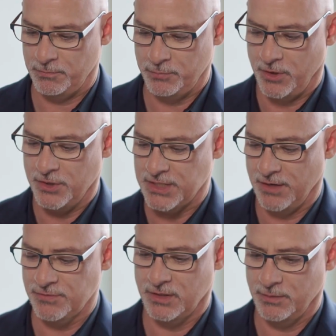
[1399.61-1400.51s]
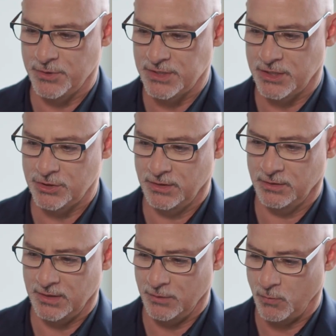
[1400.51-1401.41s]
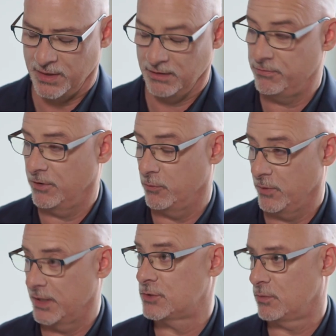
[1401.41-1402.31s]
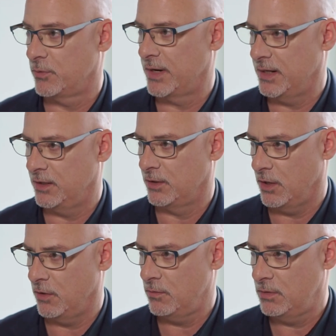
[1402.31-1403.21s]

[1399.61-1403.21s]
put ourselves in the position that when the phone rings, we're ready to go.